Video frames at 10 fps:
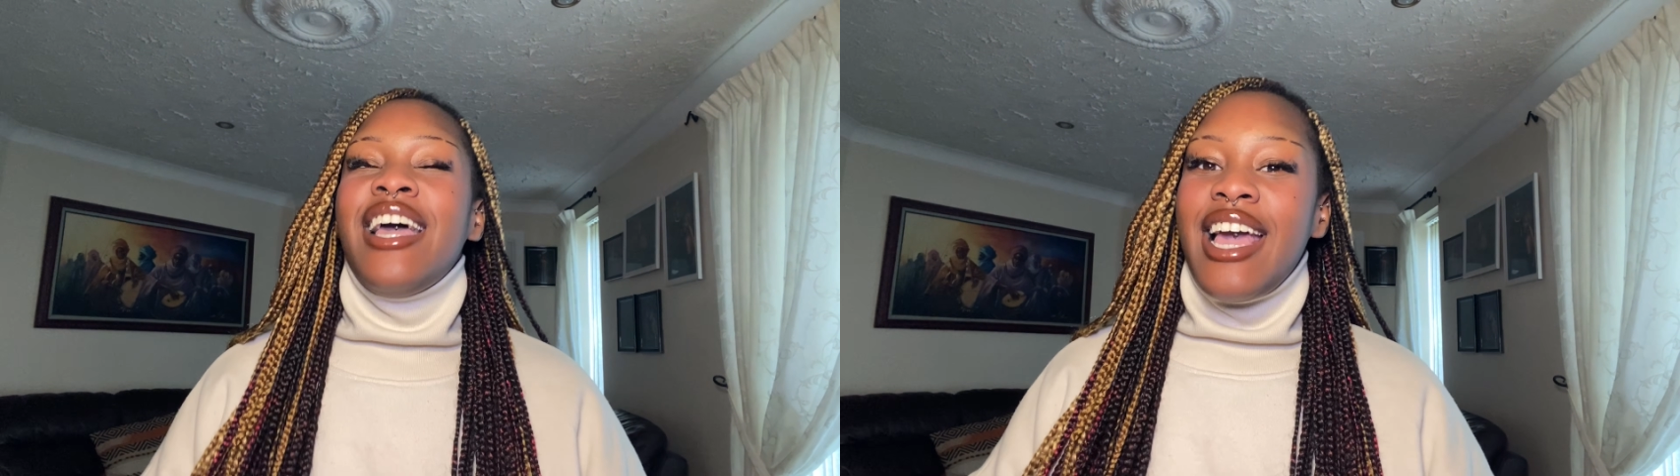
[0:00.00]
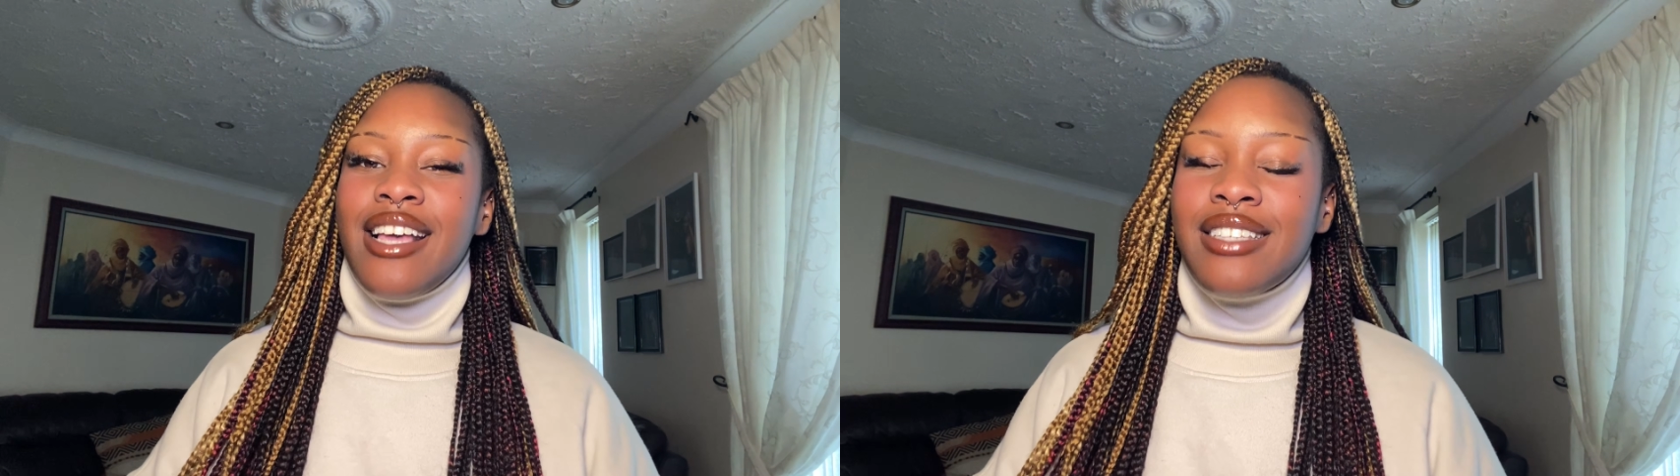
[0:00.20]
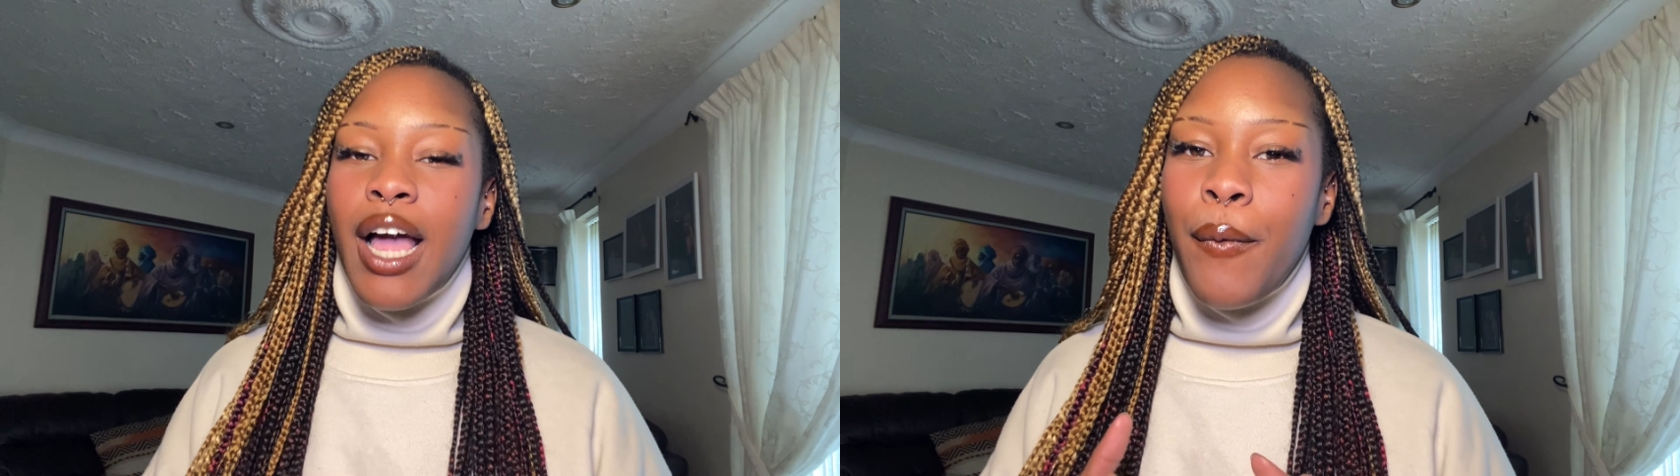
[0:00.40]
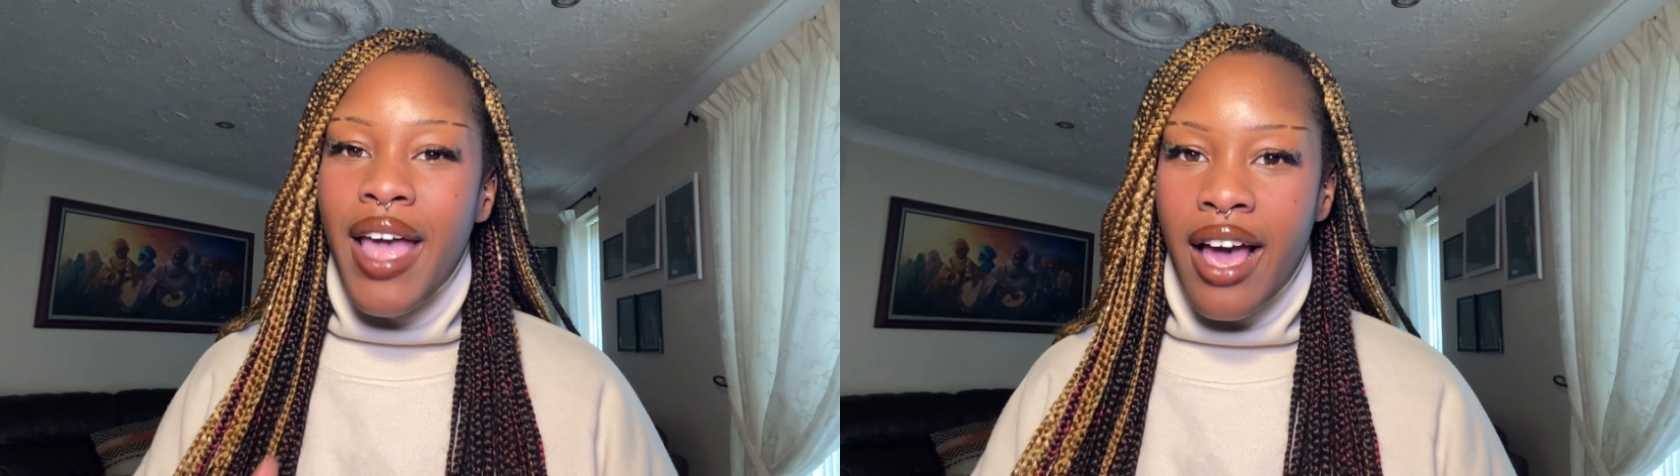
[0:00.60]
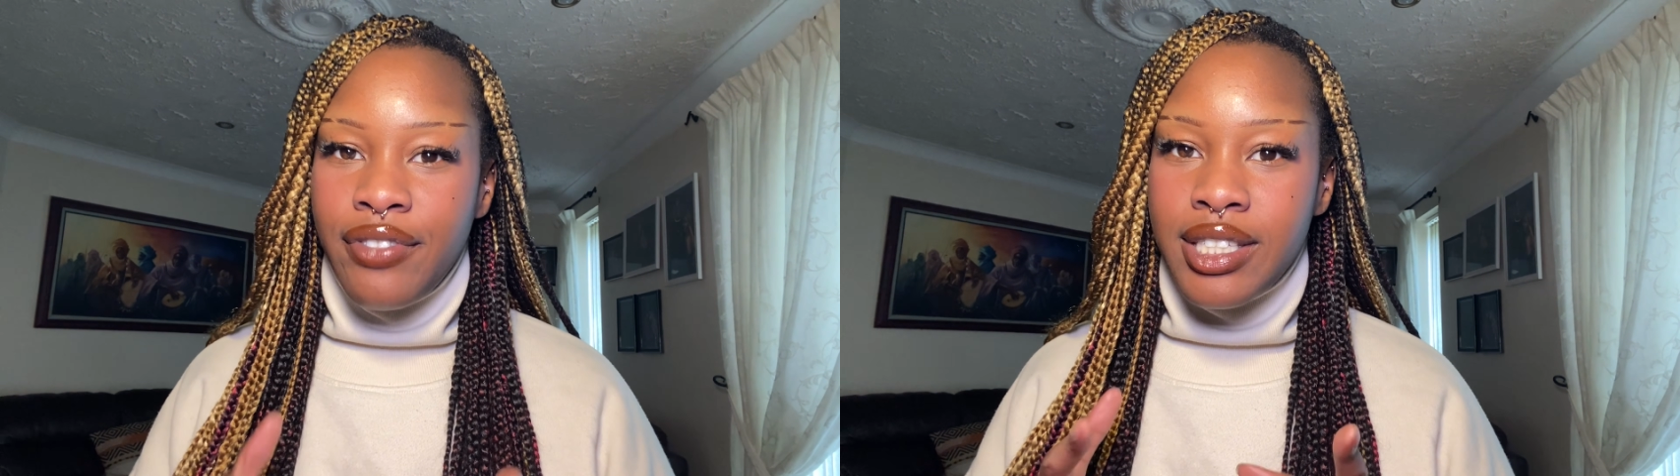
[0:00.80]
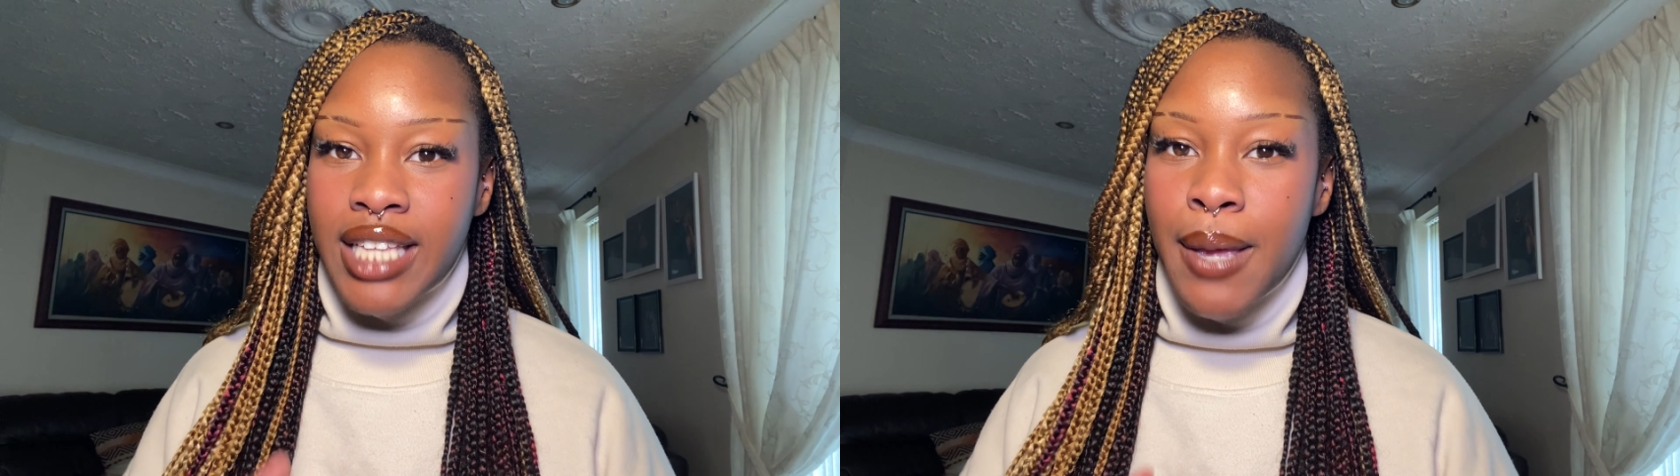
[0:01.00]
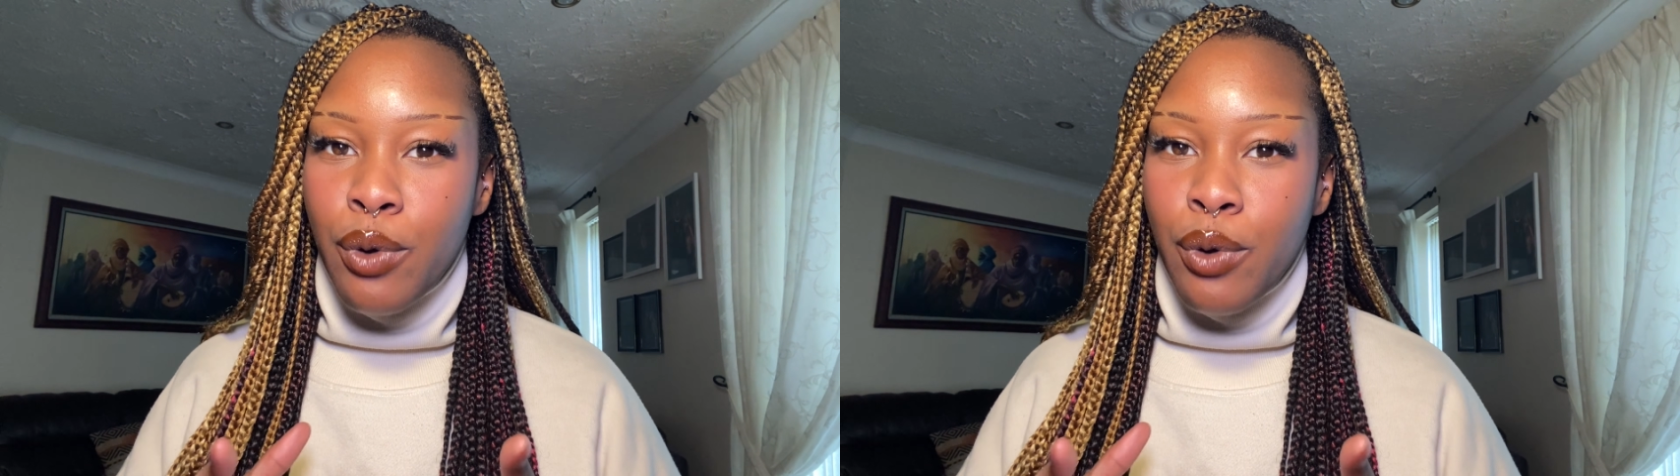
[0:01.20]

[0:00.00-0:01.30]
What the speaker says: It's like we have the same